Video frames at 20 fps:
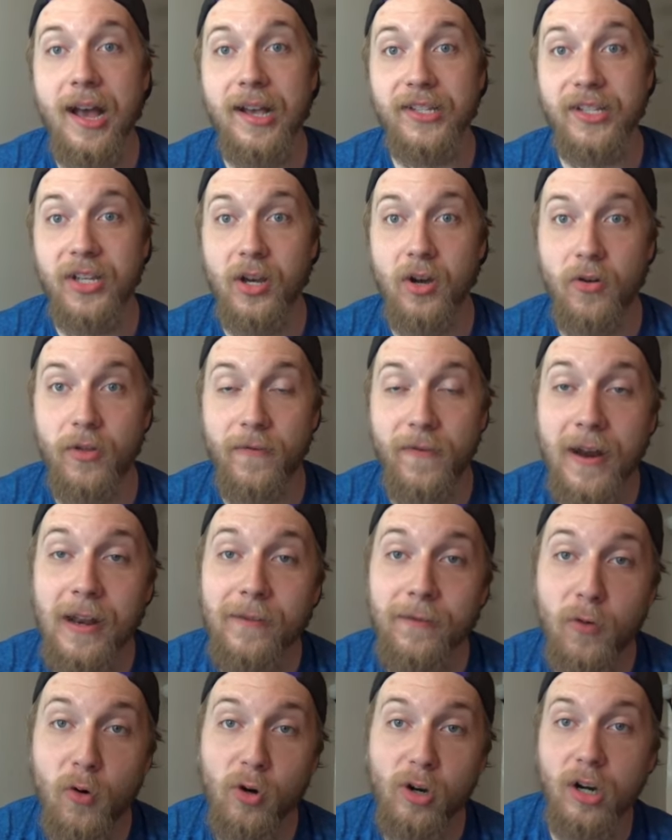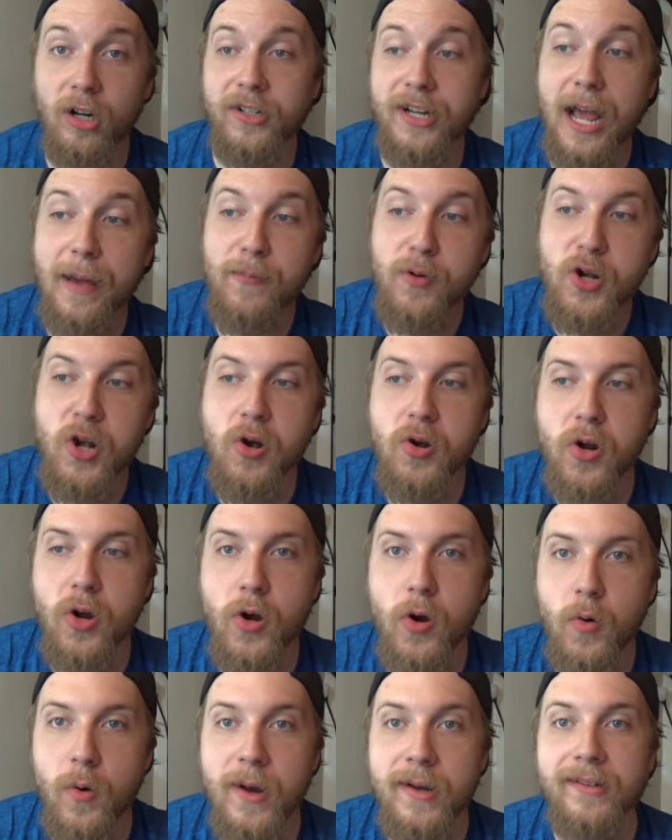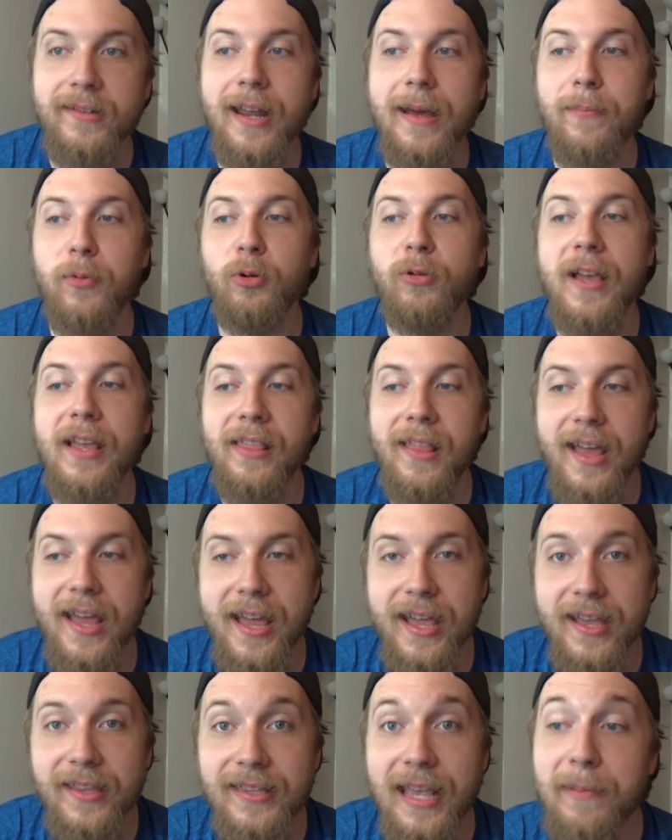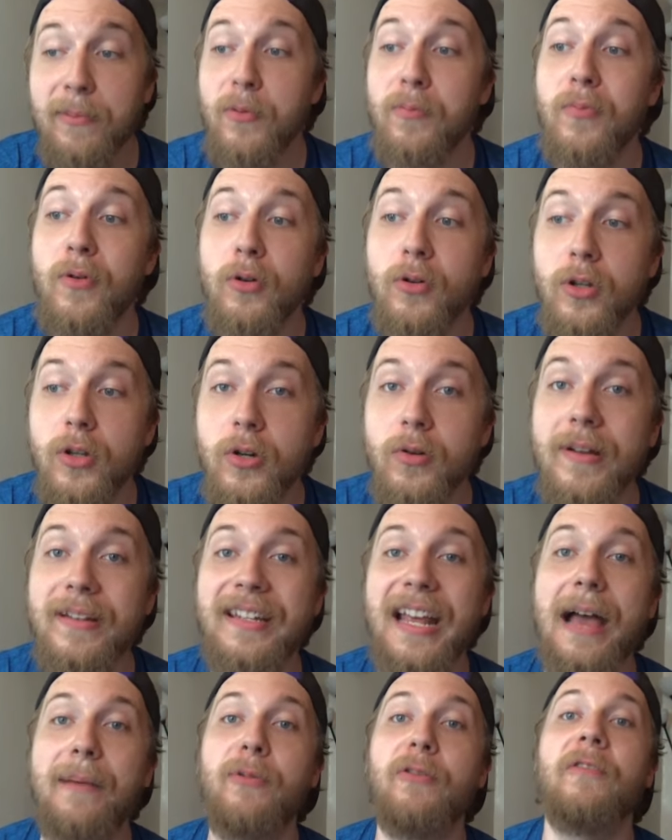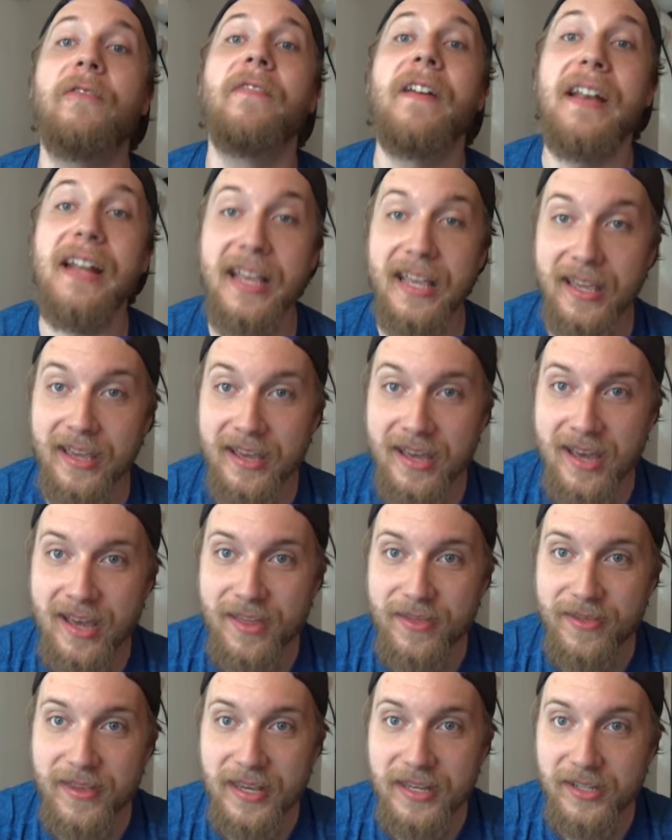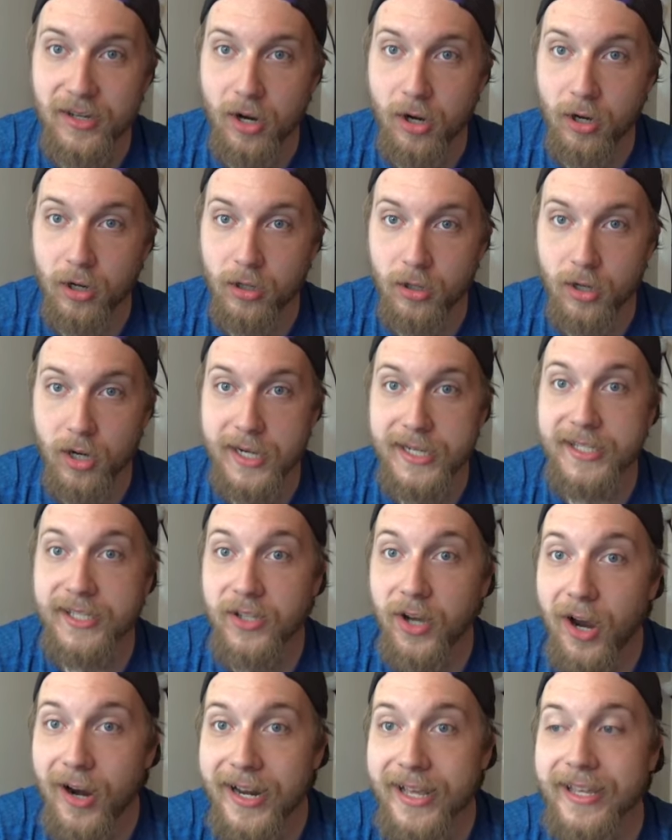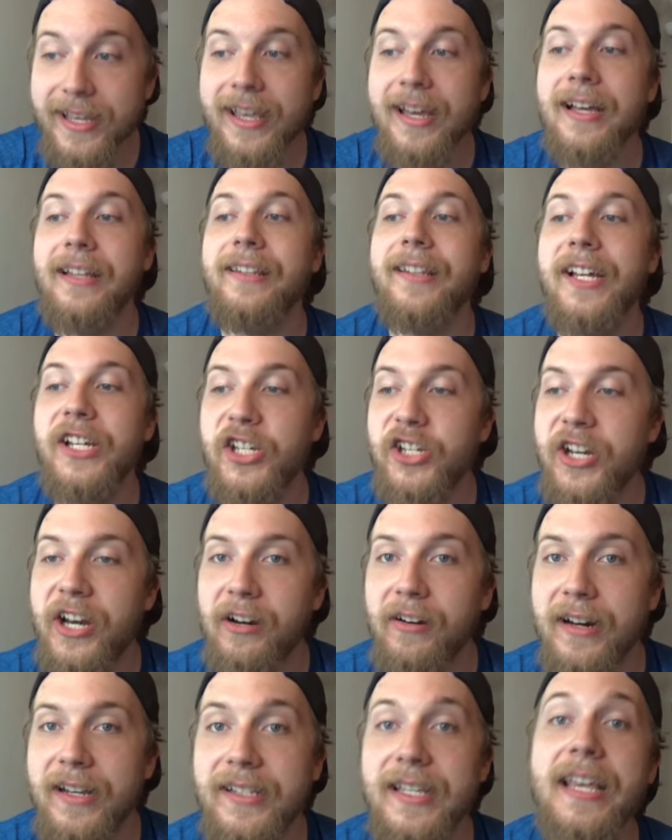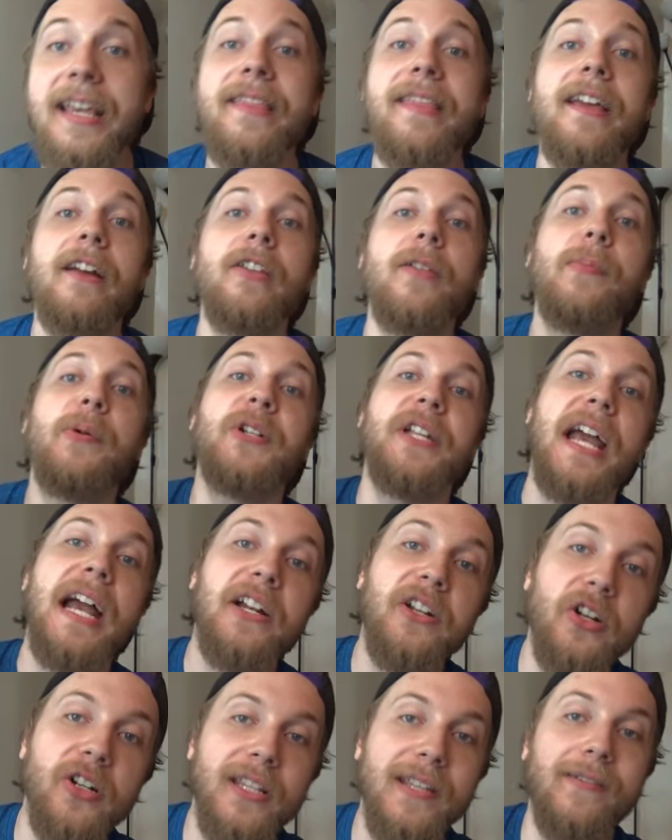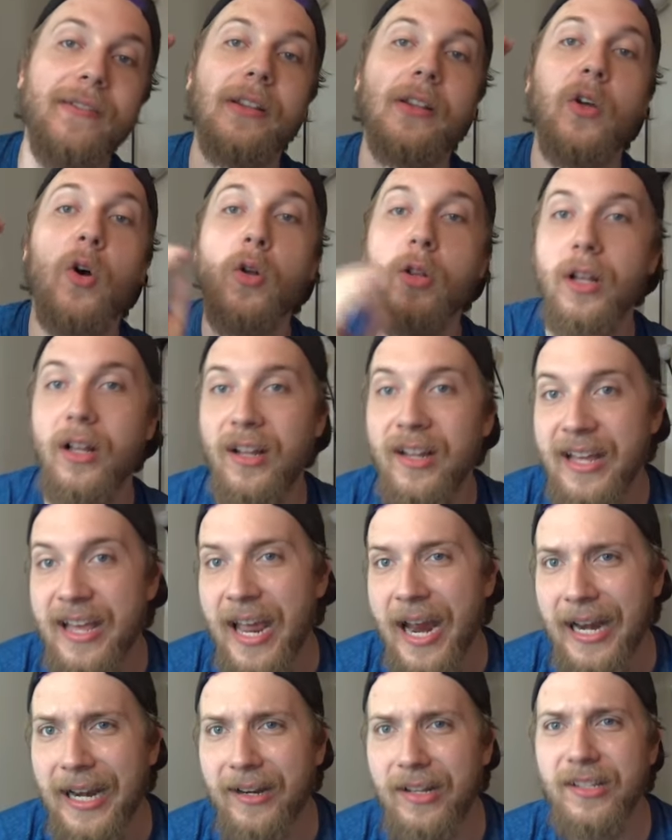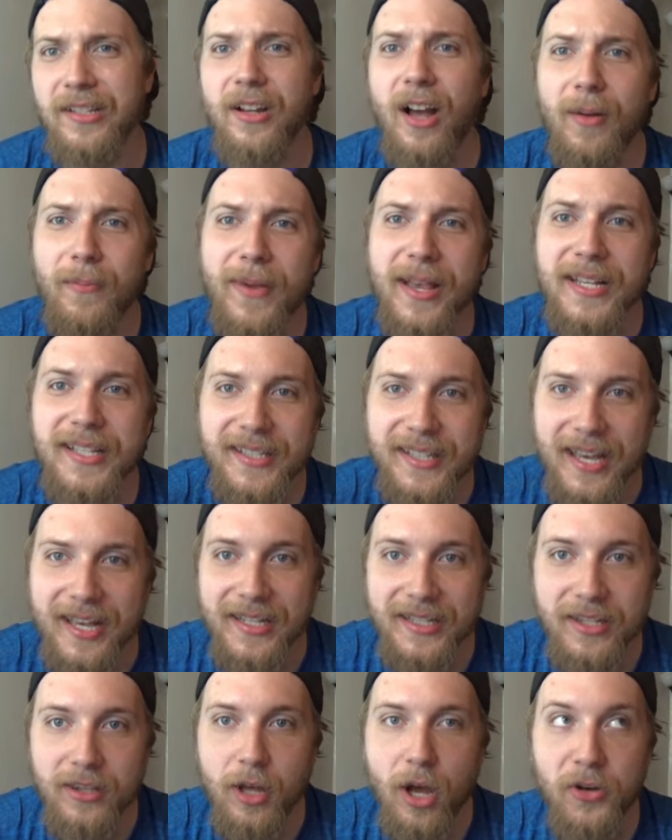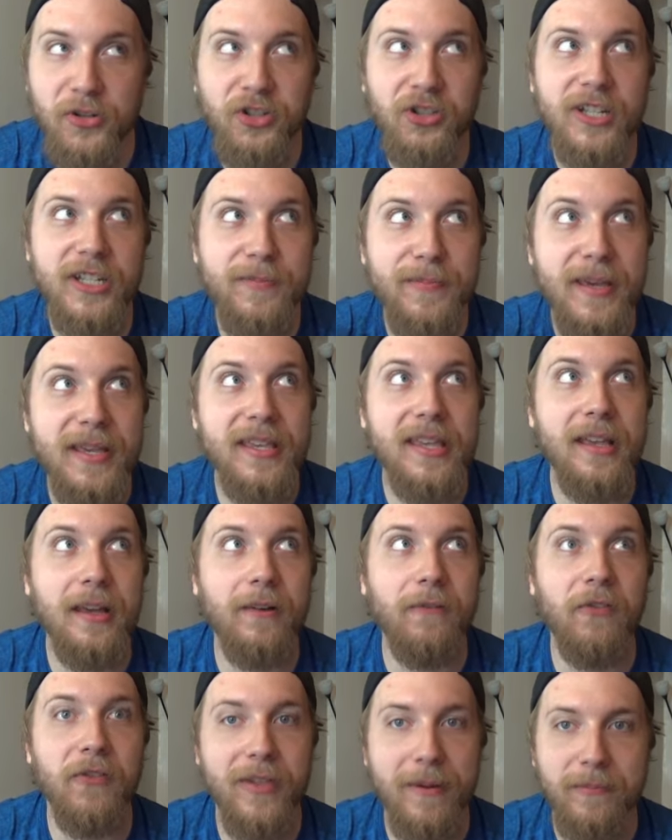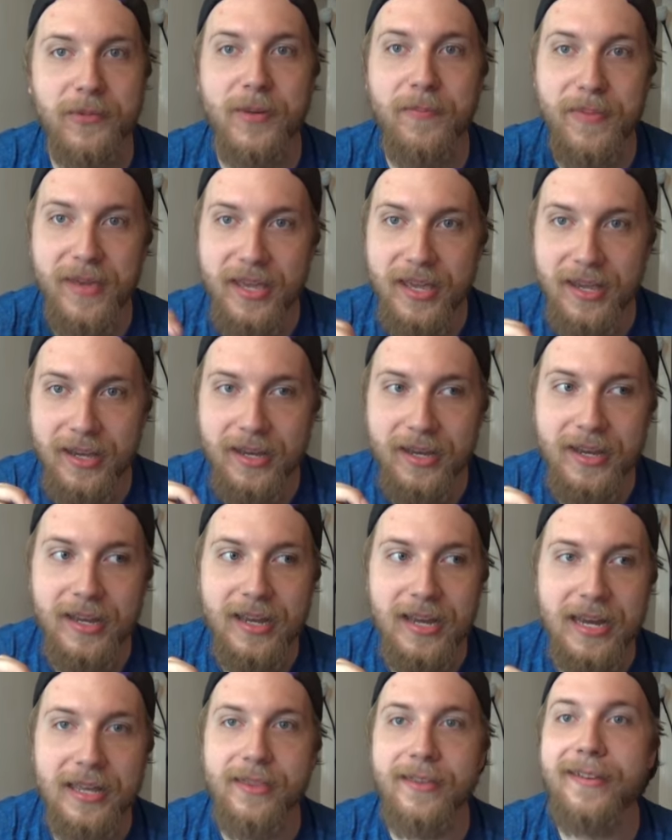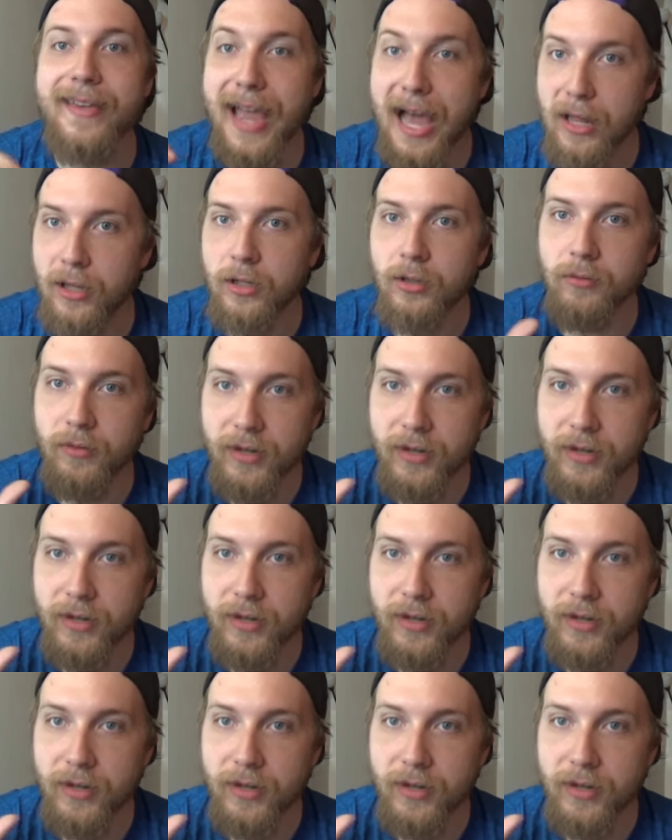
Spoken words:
So the final 4 are Tapu Koko, Tapu Lele, Tapu Bulu, and Tapu Fini. These are exotic legendaries. They are the protectors of Alola, and it does not make sense, logically speaking, for them to be in the Galar